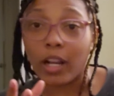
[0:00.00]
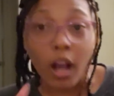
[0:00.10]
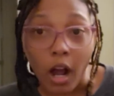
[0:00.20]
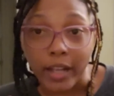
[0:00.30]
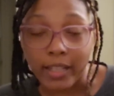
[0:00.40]

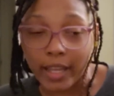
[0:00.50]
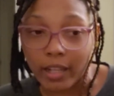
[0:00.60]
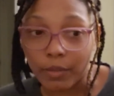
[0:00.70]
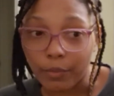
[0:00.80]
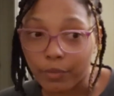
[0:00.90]

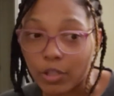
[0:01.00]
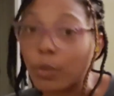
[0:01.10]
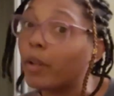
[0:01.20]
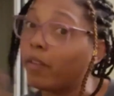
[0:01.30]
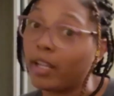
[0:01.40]
content
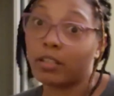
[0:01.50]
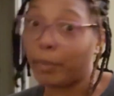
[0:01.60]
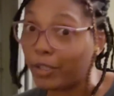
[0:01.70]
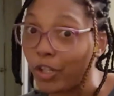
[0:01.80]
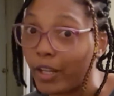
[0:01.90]
to advance
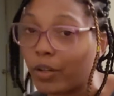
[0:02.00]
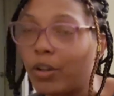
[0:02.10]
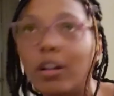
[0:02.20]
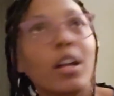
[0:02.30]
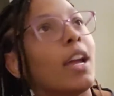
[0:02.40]
my
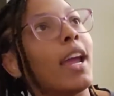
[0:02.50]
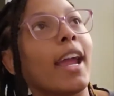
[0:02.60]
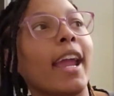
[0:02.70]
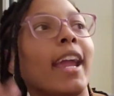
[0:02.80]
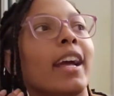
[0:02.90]
channel
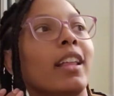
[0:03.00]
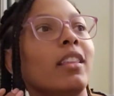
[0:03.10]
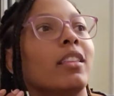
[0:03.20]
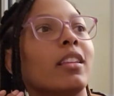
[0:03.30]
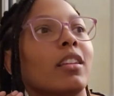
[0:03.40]

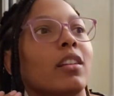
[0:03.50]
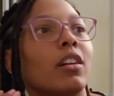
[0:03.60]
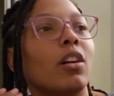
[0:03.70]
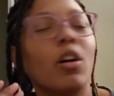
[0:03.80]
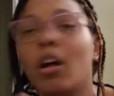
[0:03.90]
and
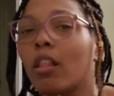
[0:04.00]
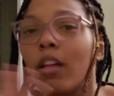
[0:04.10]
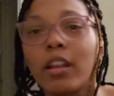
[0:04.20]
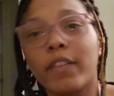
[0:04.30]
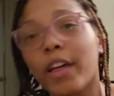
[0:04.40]
a
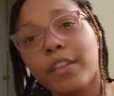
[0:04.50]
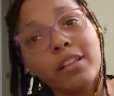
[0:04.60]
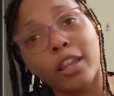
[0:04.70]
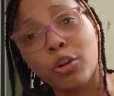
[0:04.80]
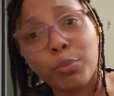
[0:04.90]
lot of other
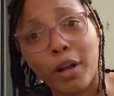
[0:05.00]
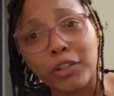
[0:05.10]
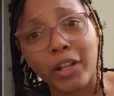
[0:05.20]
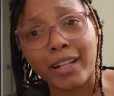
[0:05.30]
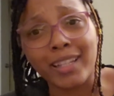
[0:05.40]
little
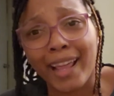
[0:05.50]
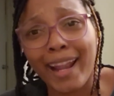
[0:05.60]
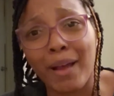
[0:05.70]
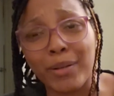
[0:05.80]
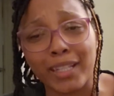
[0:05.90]
projects
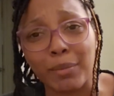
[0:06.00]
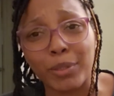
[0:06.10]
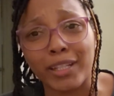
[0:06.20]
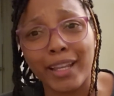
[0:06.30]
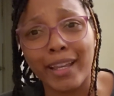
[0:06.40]
that I was
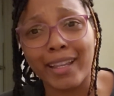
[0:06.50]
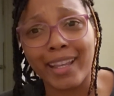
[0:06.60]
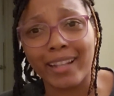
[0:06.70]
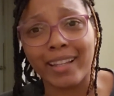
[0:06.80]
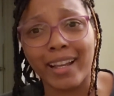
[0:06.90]
able to
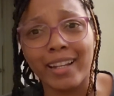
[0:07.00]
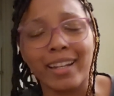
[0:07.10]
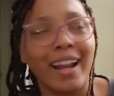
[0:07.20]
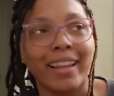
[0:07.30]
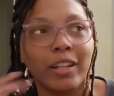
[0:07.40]
get done.
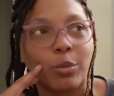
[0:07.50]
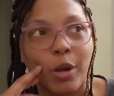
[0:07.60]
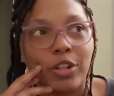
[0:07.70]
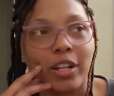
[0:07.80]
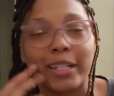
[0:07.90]
Not little
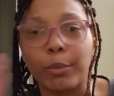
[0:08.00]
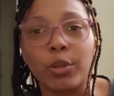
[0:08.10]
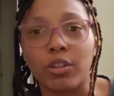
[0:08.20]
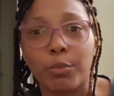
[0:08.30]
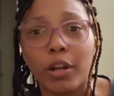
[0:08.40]
projects.
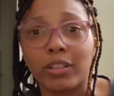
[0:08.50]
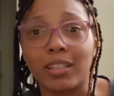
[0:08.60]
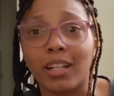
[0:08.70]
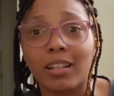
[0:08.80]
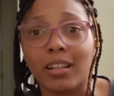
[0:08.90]
Most of the
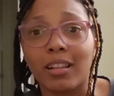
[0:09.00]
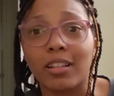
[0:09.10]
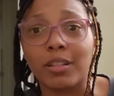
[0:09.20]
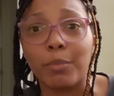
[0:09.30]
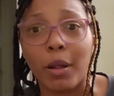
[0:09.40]
projects I did
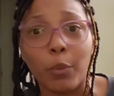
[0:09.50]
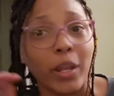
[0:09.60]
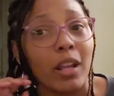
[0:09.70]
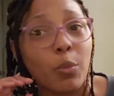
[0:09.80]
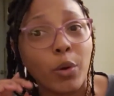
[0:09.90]
this
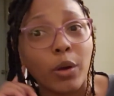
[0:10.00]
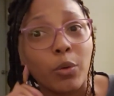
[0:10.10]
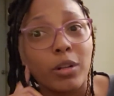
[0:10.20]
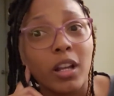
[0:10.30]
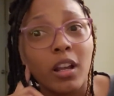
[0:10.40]
week
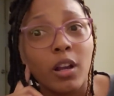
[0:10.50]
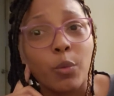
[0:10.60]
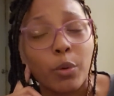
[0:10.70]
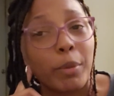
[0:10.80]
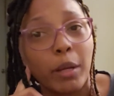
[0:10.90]
were
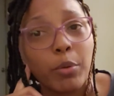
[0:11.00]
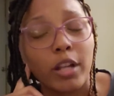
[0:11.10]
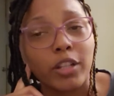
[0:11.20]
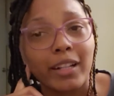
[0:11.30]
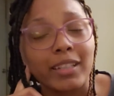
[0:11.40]
big
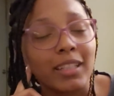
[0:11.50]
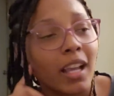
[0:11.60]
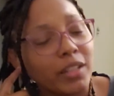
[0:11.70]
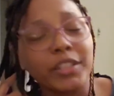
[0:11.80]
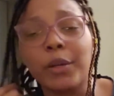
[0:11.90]
projects.
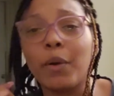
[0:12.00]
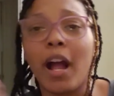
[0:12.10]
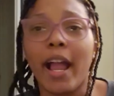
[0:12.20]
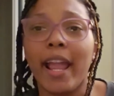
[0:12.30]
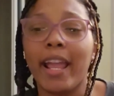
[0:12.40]
So
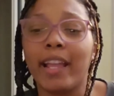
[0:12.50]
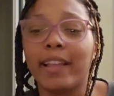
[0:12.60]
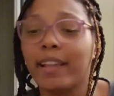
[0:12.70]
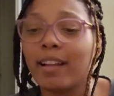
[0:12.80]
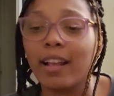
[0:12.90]
I
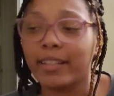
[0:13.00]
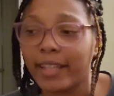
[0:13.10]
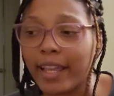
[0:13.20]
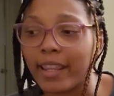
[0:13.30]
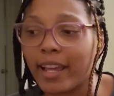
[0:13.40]
cannot
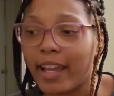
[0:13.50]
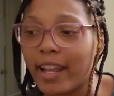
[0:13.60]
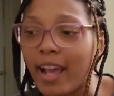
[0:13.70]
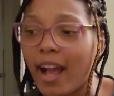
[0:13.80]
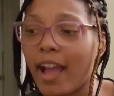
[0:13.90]
say
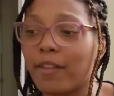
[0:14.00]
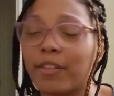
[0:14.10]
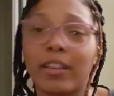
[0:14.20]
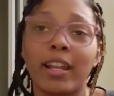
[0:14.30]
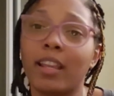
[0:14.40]
that I
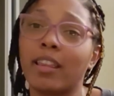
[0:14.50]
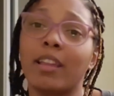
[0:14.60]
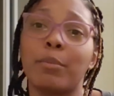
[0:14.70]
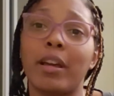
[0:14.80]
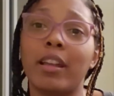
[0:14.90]
feel
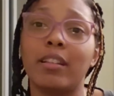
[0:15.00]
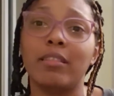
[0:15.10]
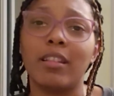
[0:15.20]
anything but